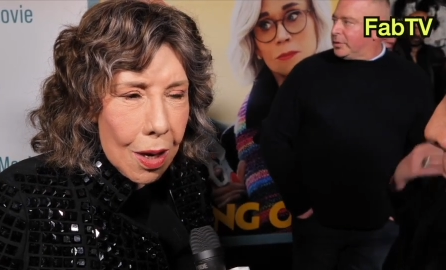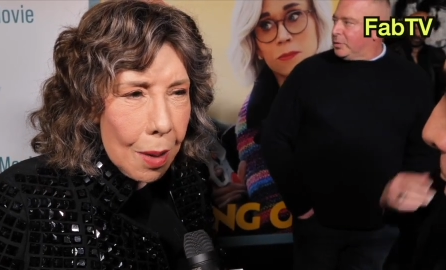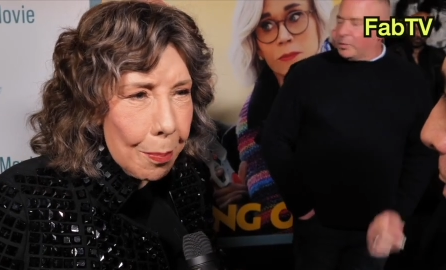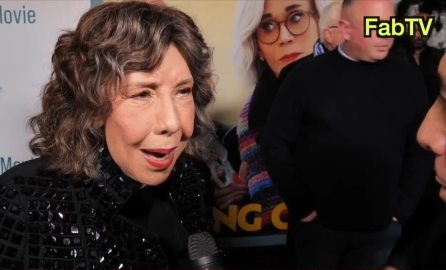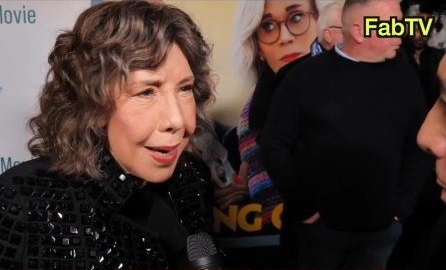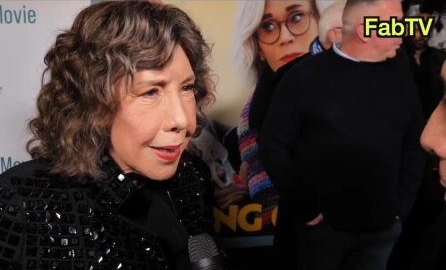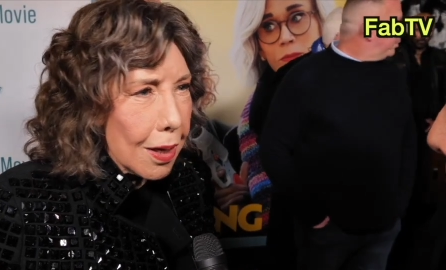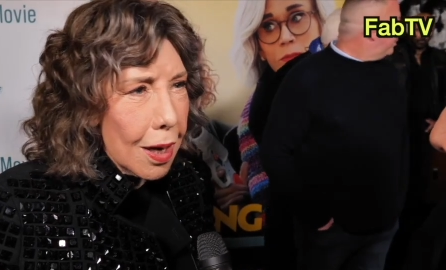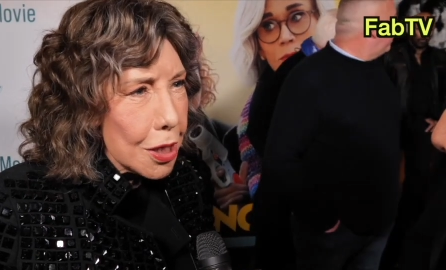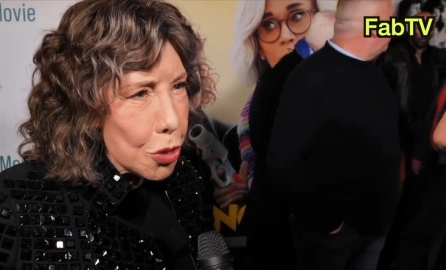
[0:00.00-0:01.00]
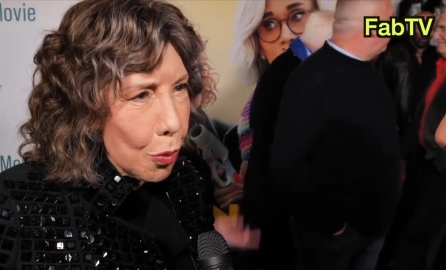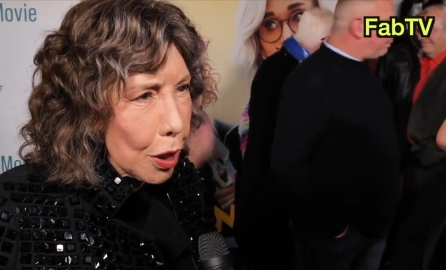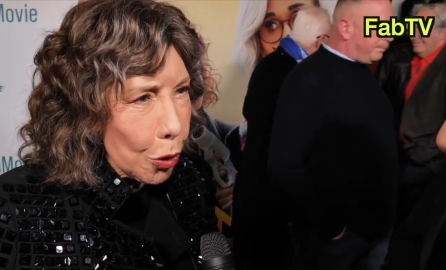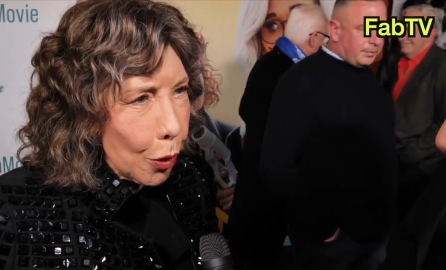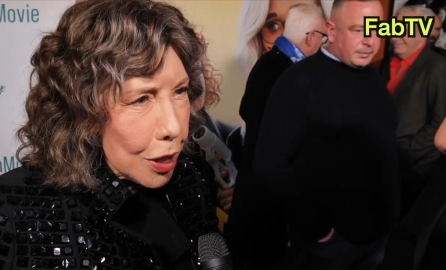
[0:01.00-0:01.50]
Speaker 1: My gosh, what
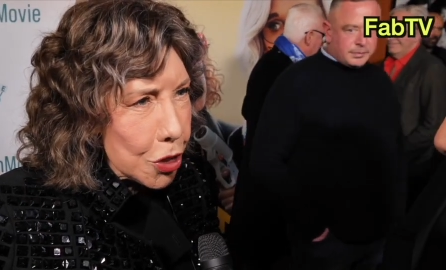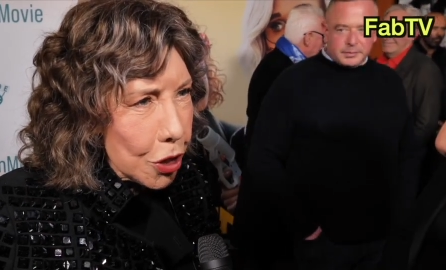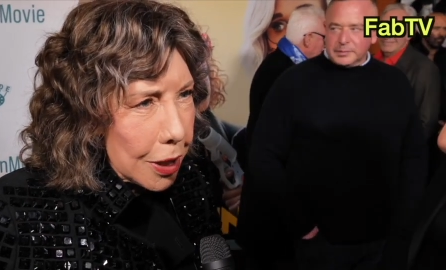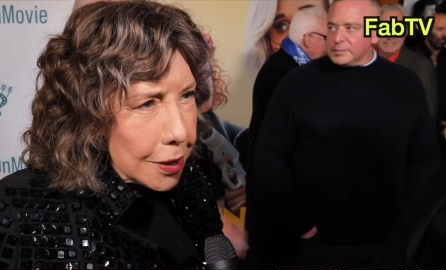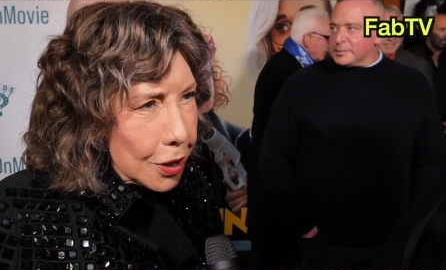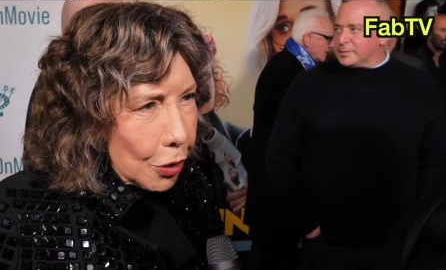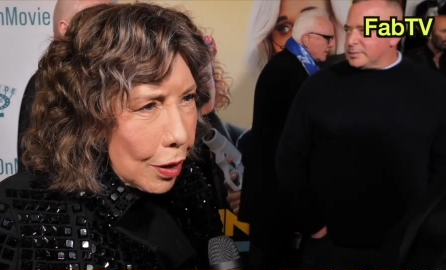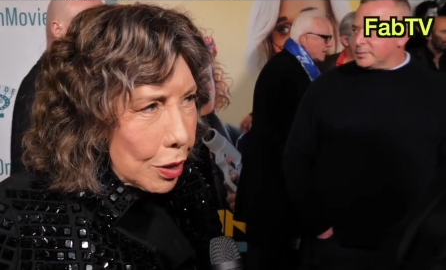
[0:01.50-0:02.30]
a question. That's a great